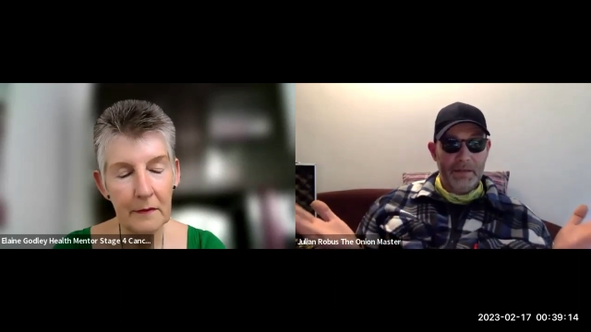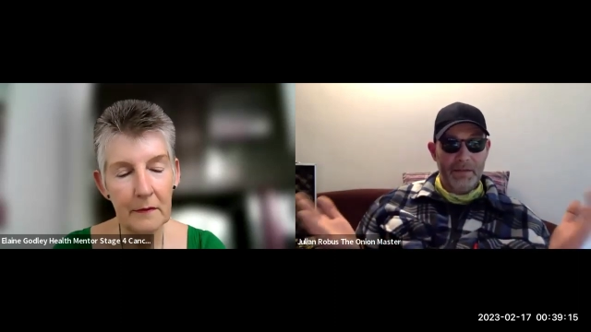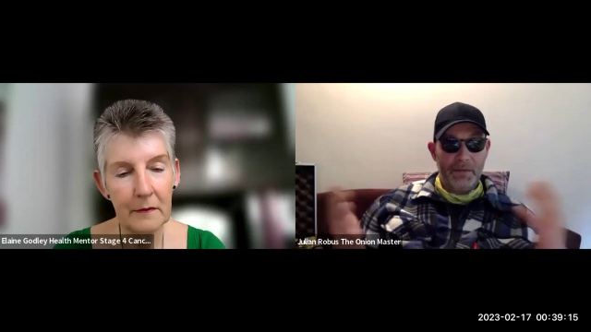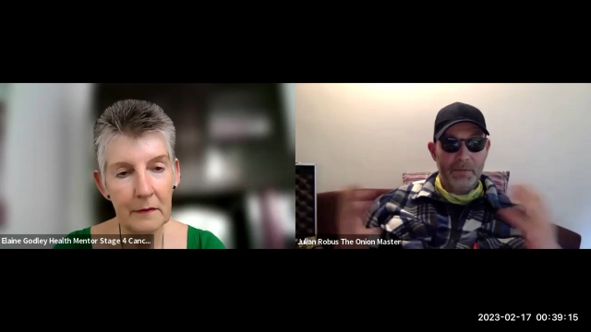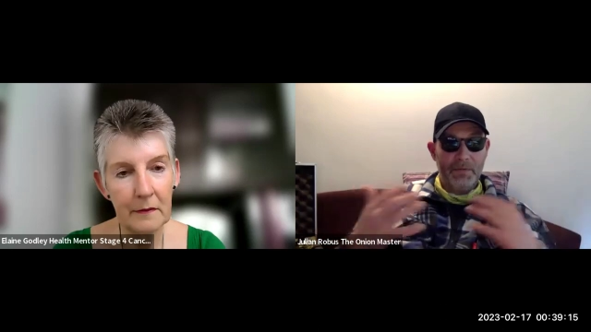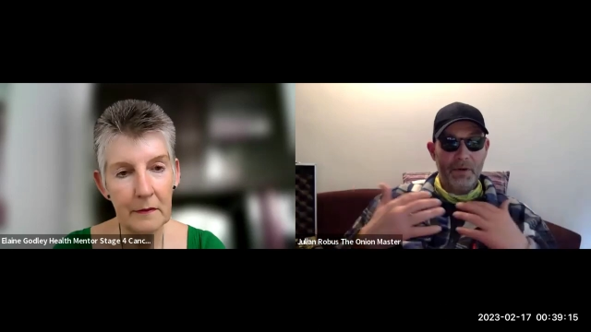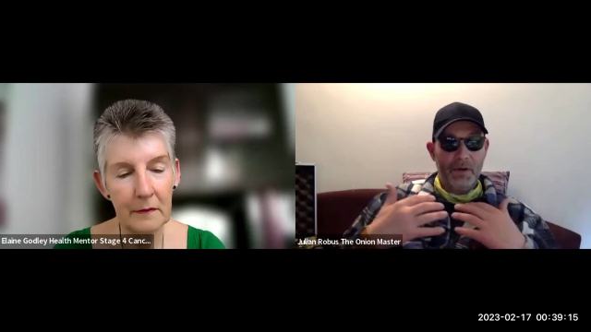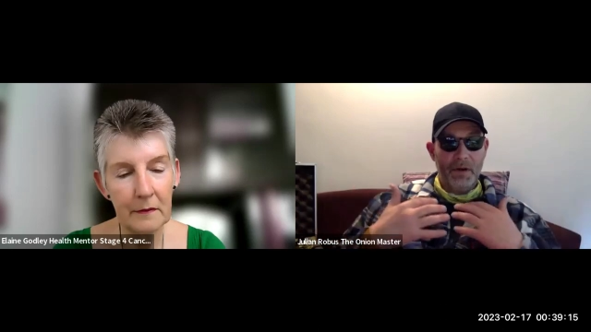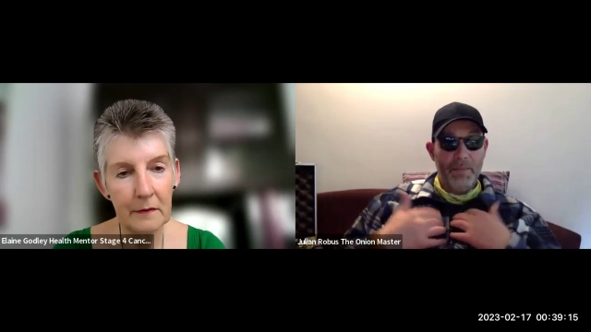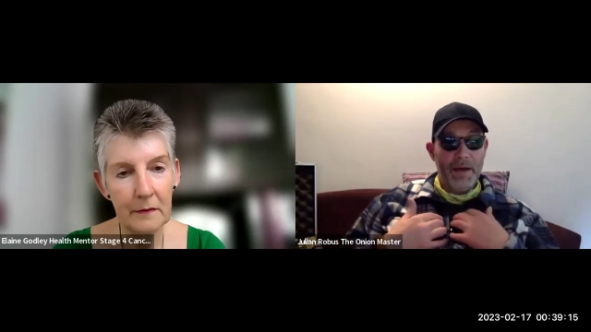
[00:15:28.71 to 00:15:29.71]
Speaker 1: So we've
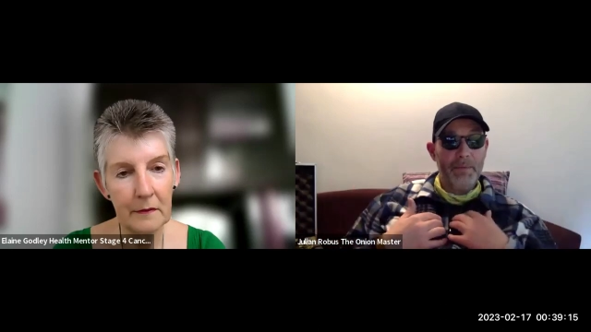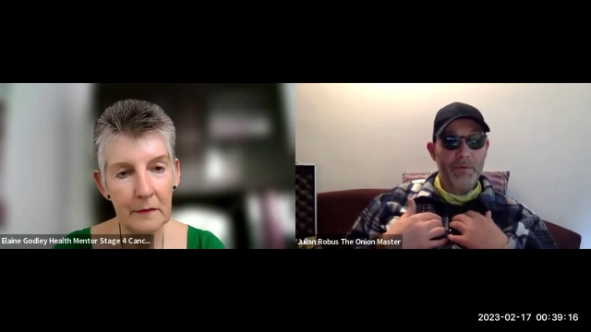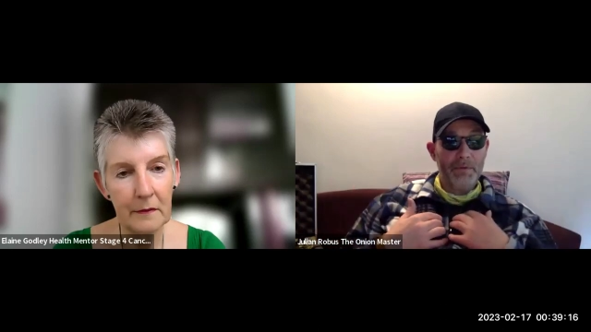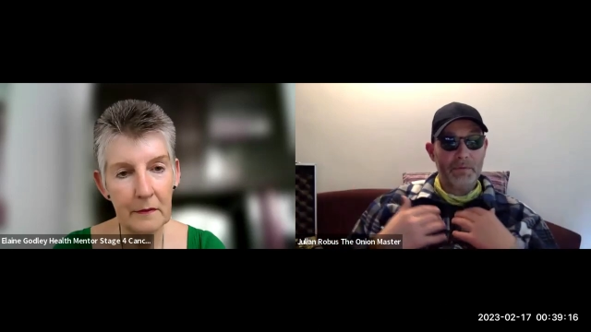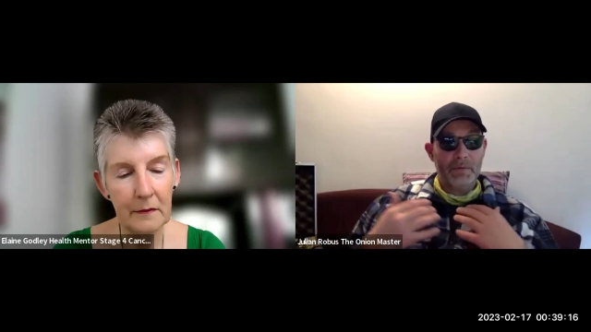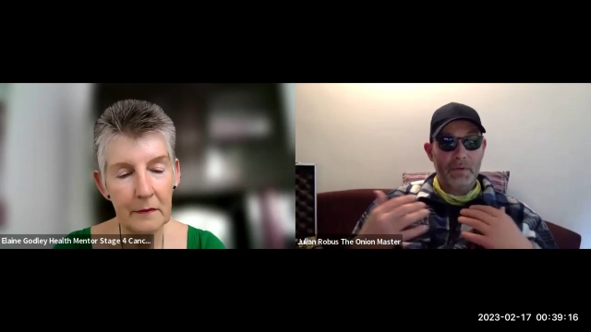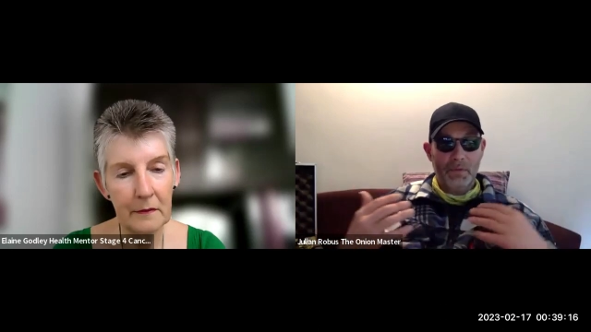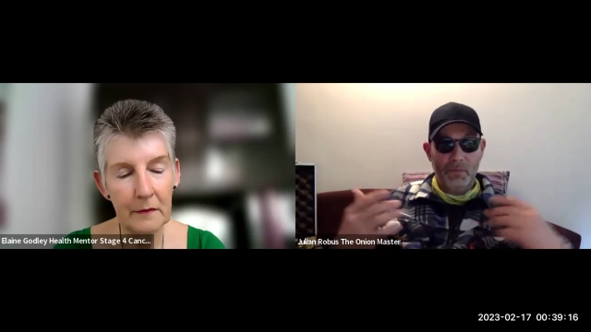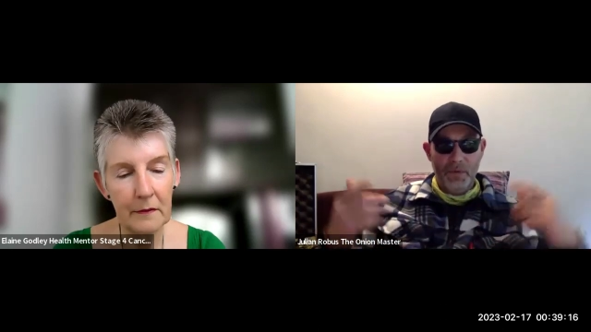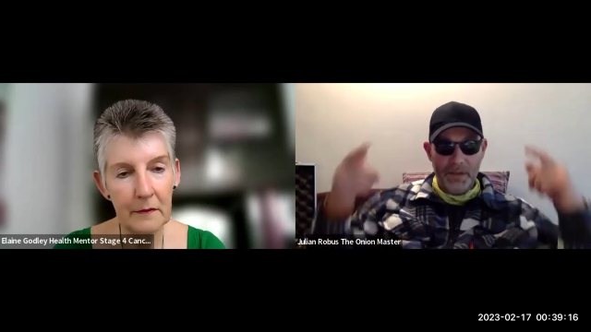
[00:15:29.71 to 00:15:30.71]
got a mammal
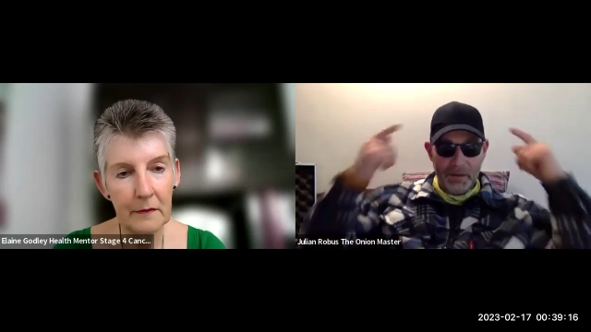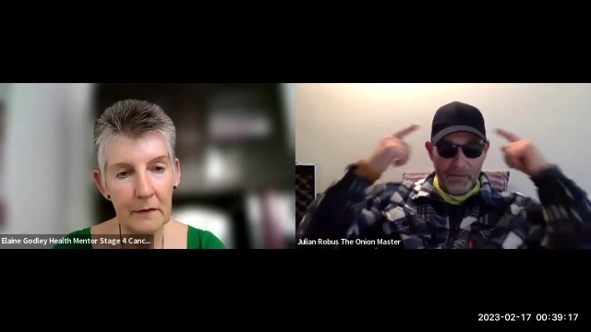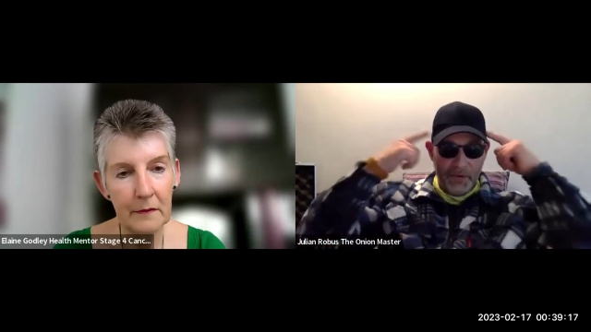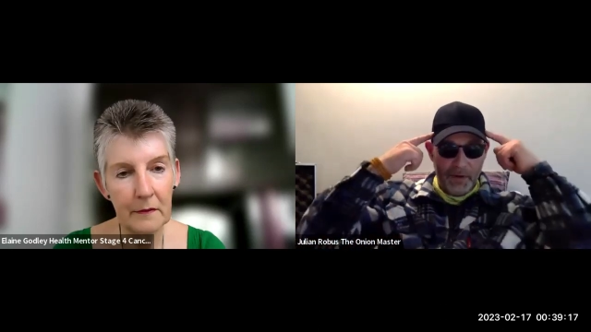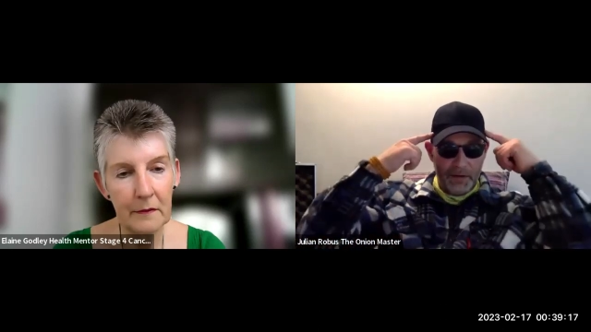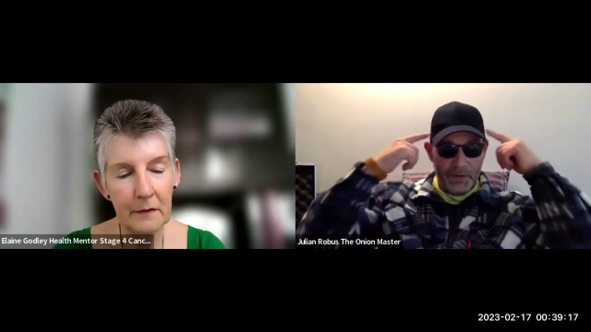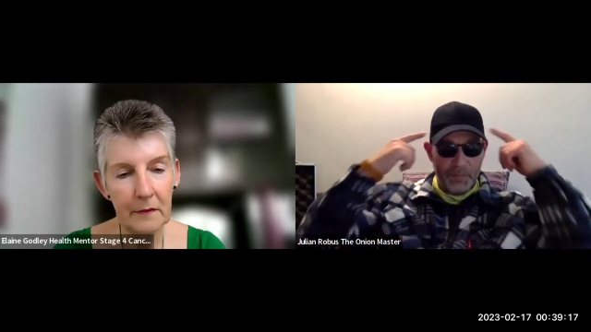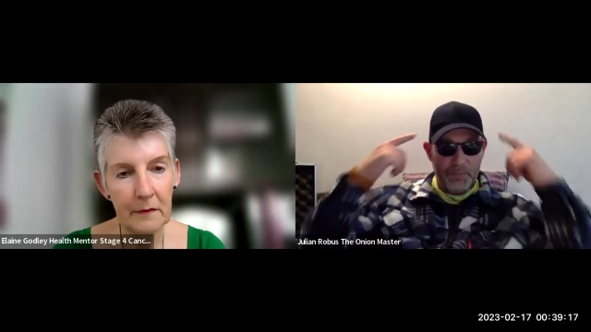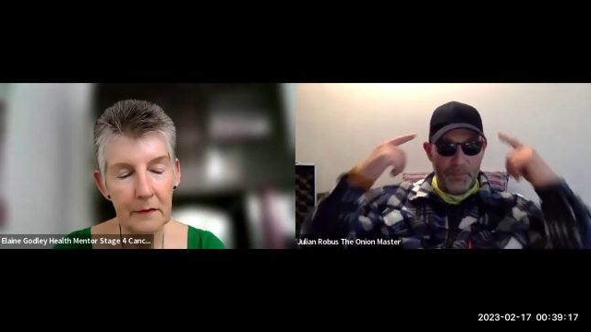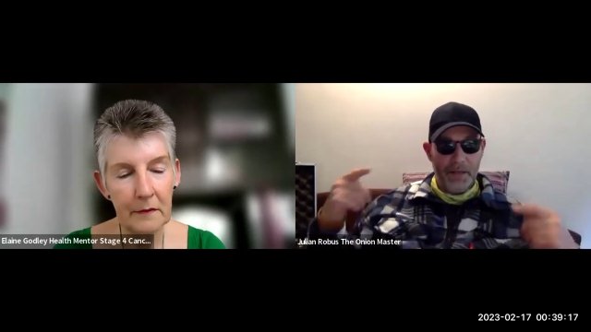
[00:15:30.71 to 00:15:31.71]
with an advanced
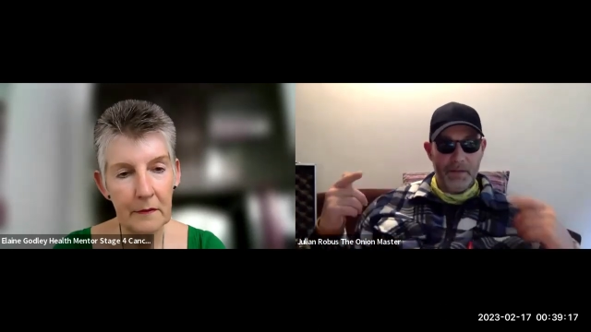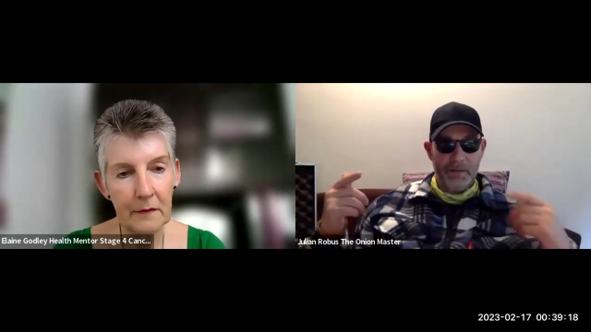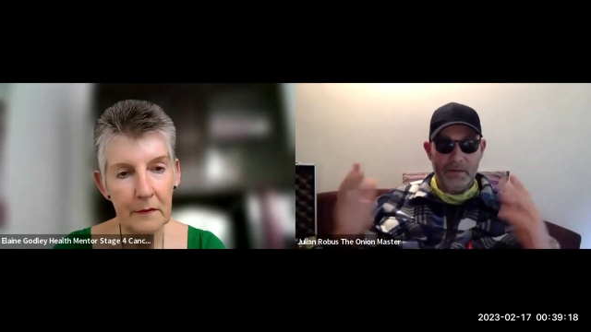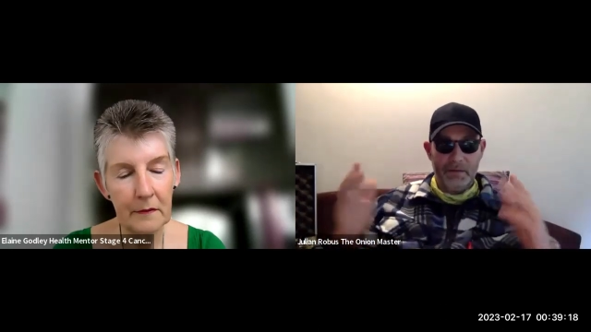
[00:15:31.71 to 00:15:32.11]
brain,